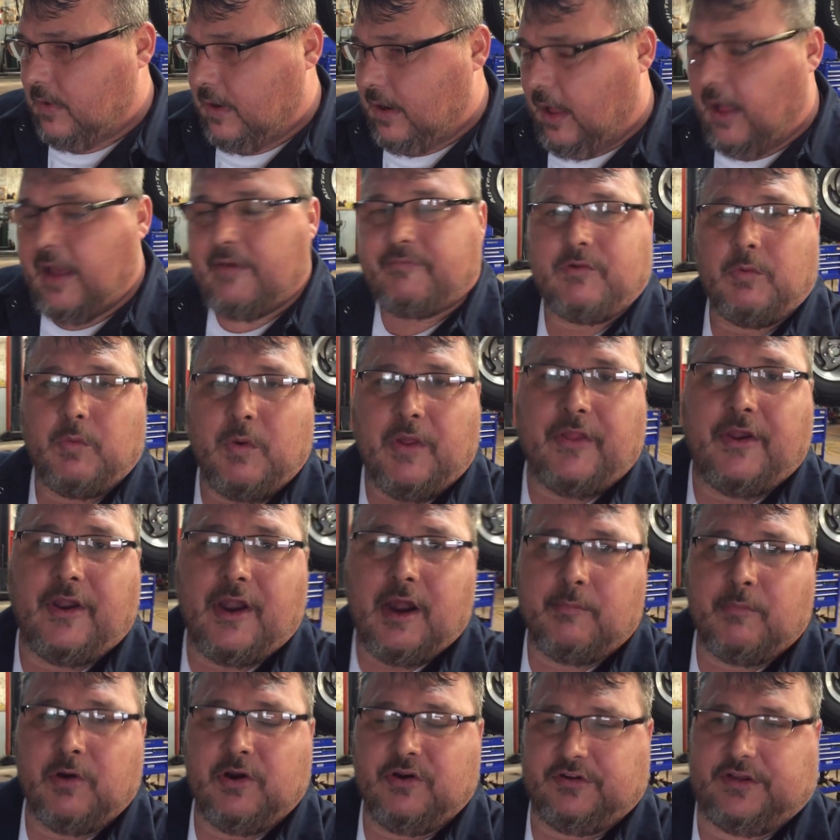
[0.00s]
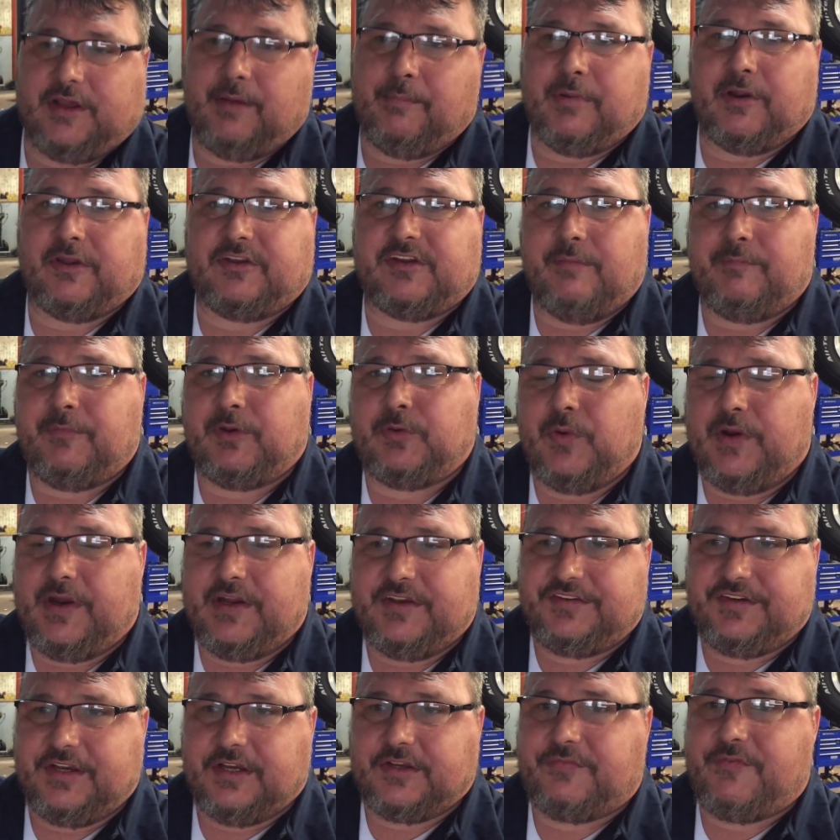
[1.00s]
I'll have to run the numbers again, but it's in between a
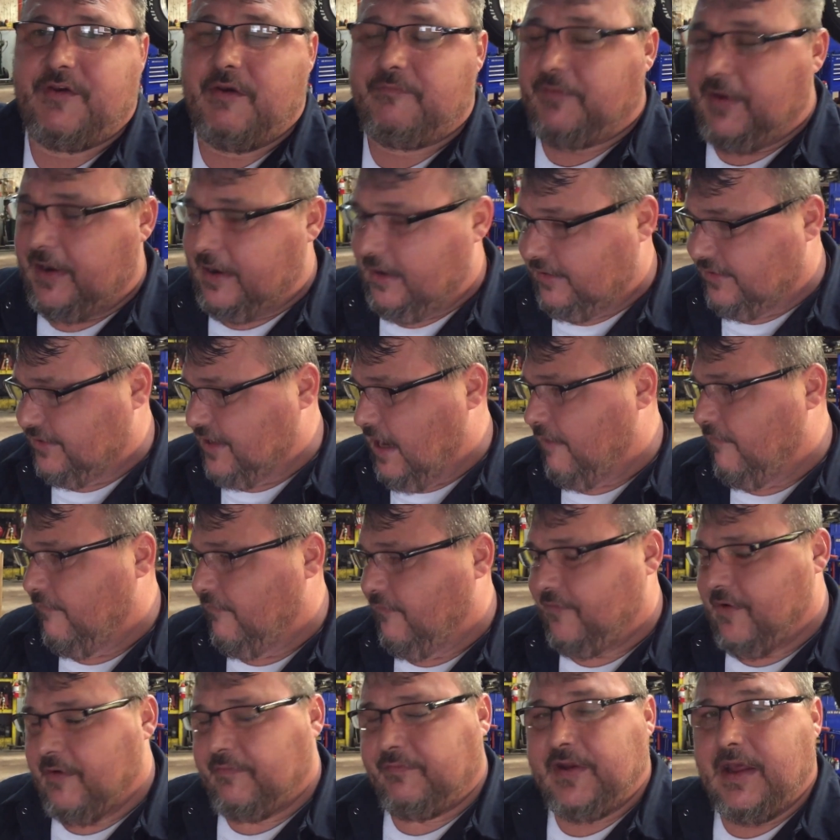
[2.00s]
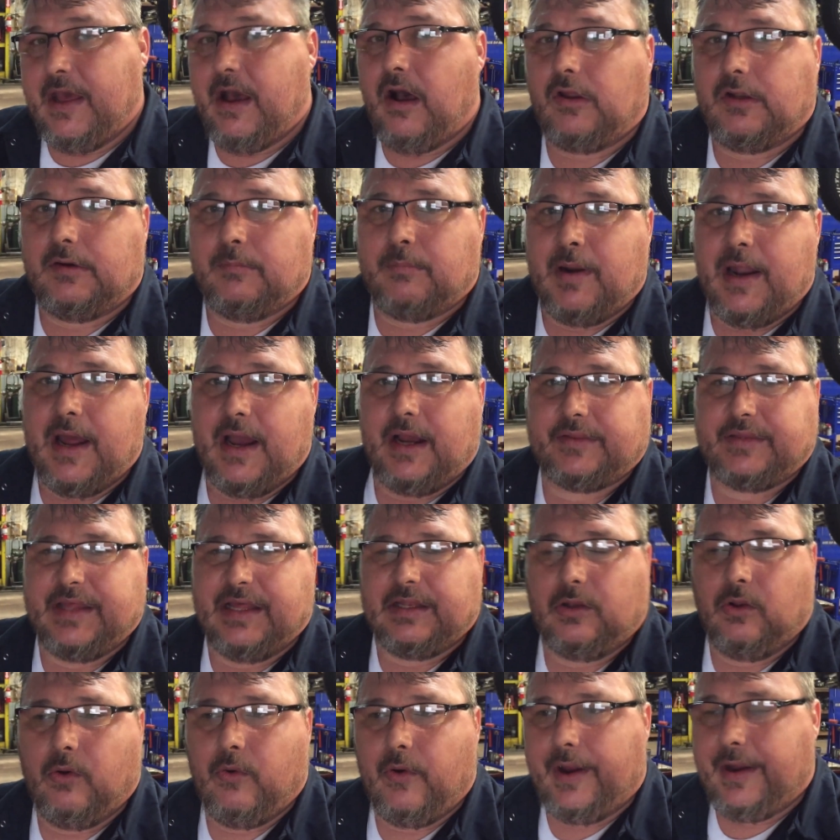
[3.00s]
650 and a 750 Edelbrock
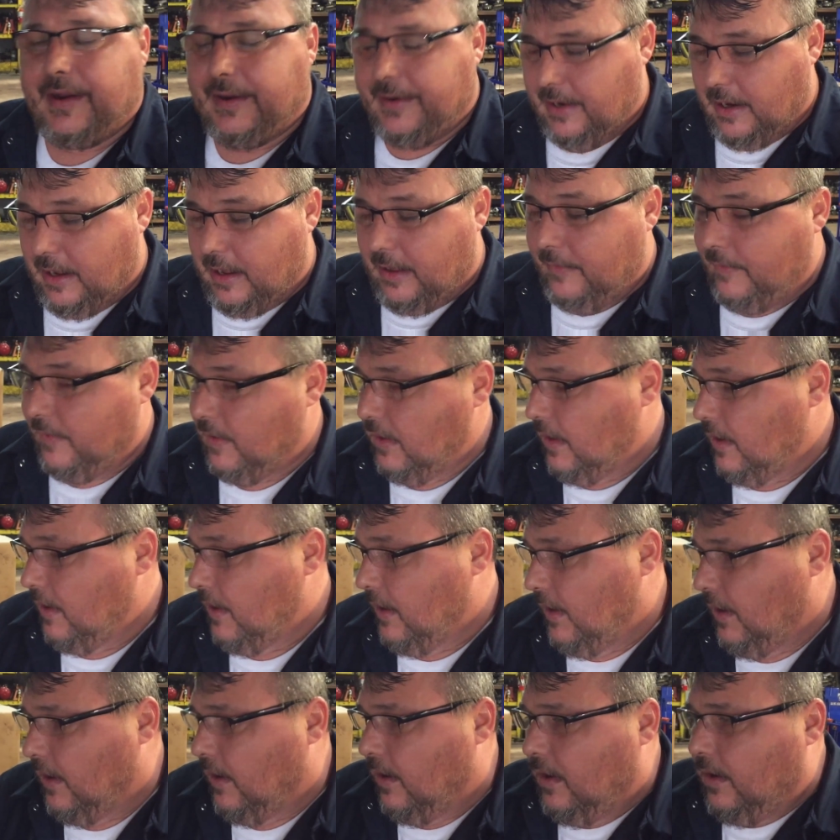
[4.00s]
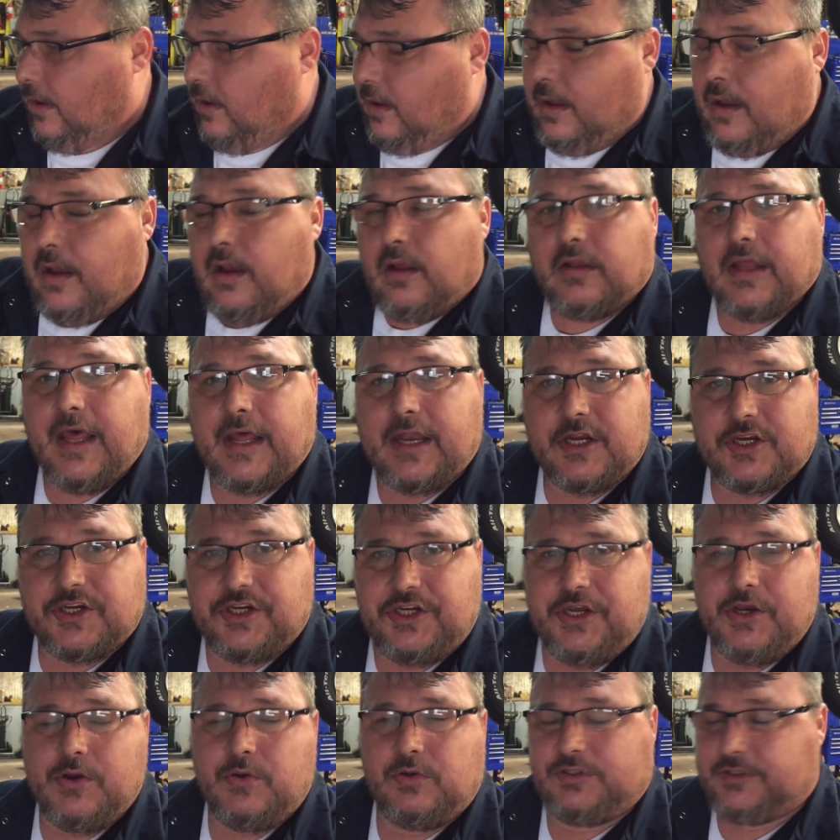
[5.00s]
that Lloyd let
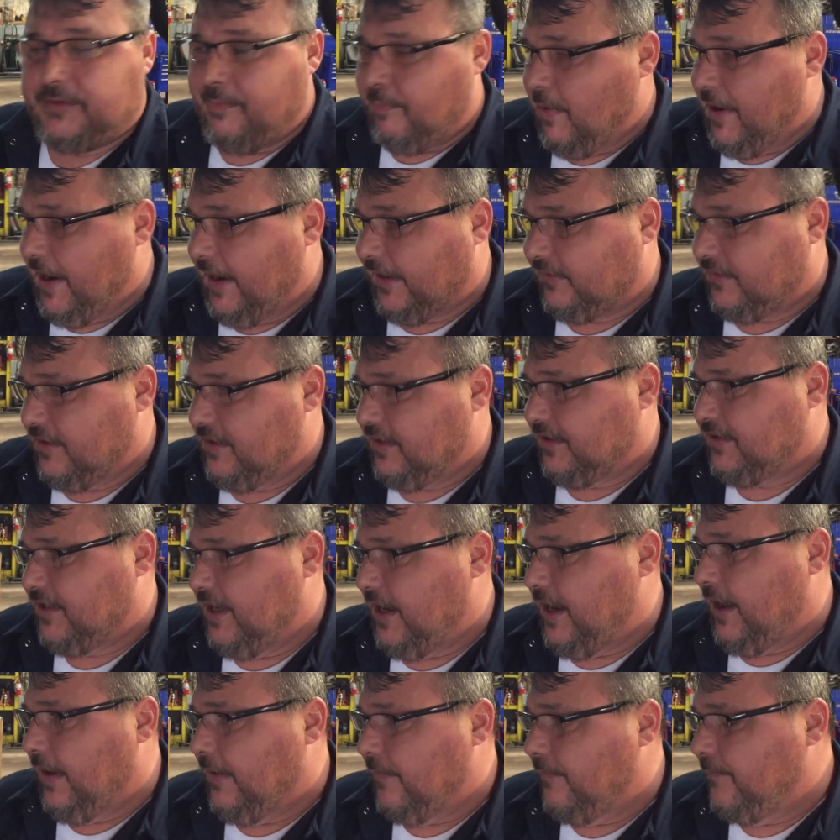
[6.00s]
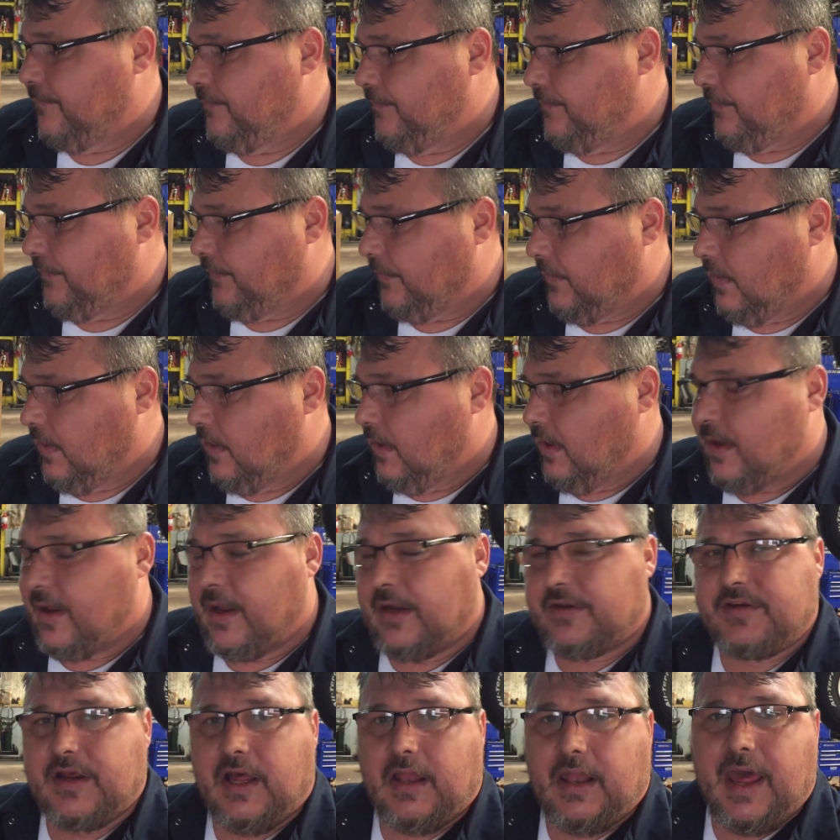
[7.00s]
us use to break this in
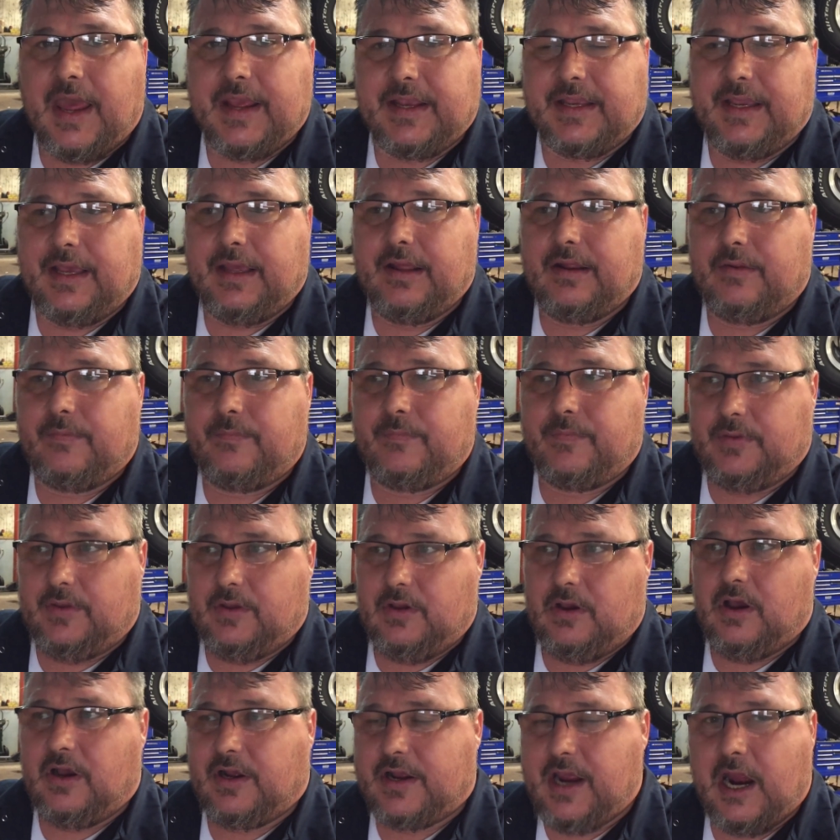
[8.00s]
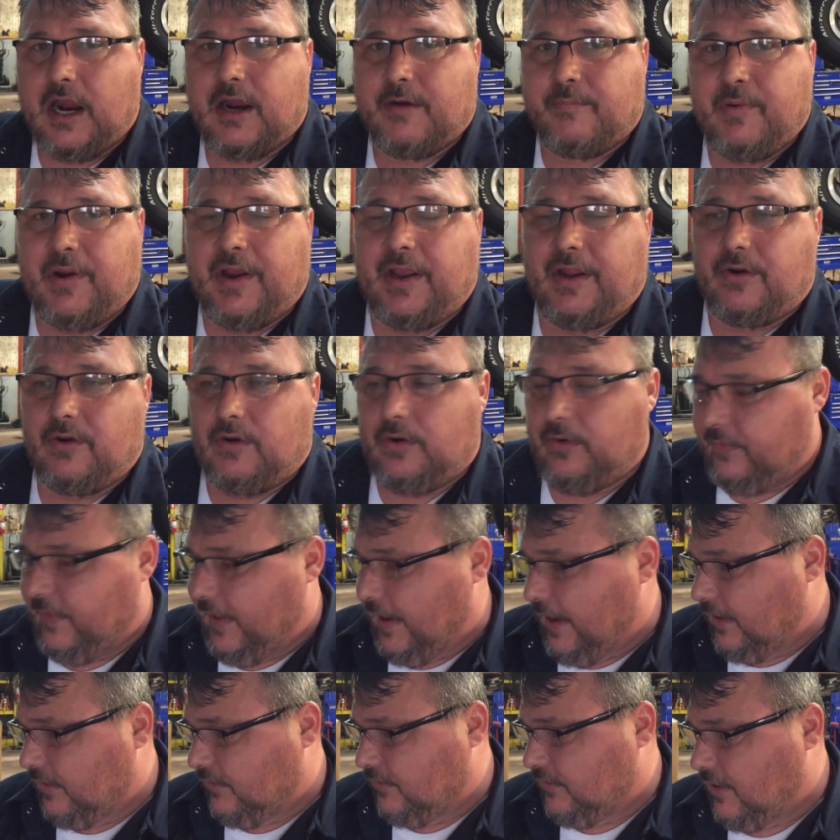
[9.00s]
until I get a carburetor
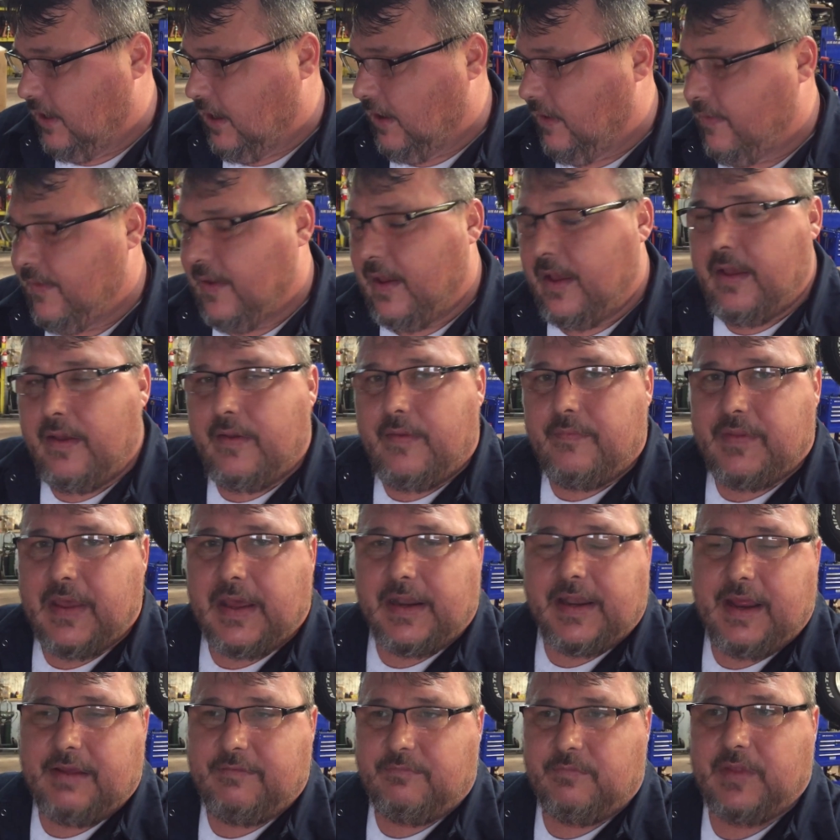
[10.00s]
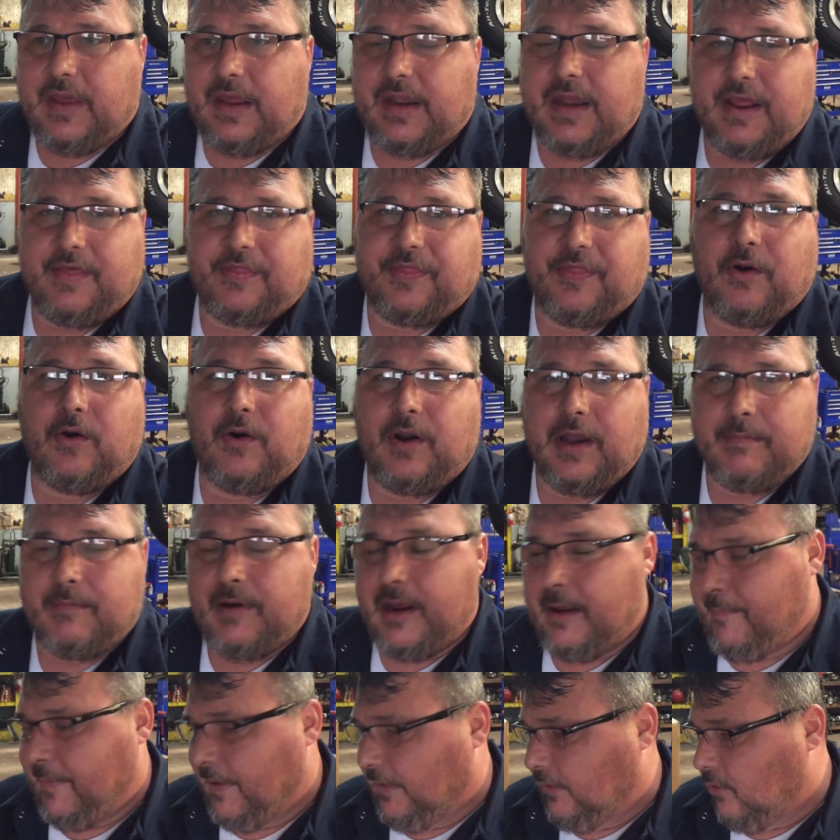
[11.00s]
that 830
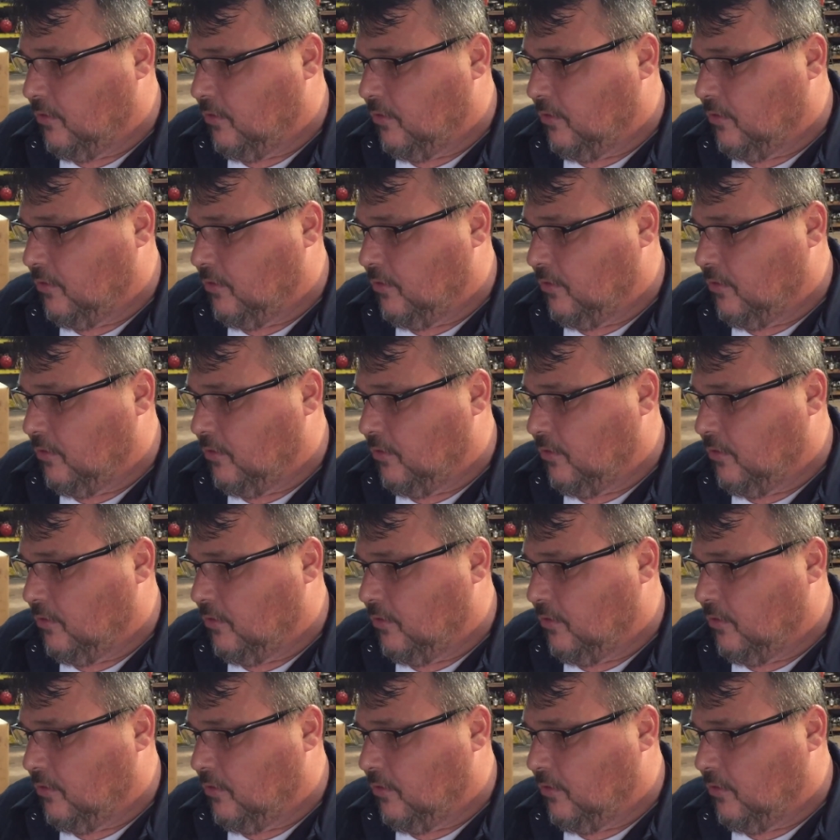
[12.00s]
might be a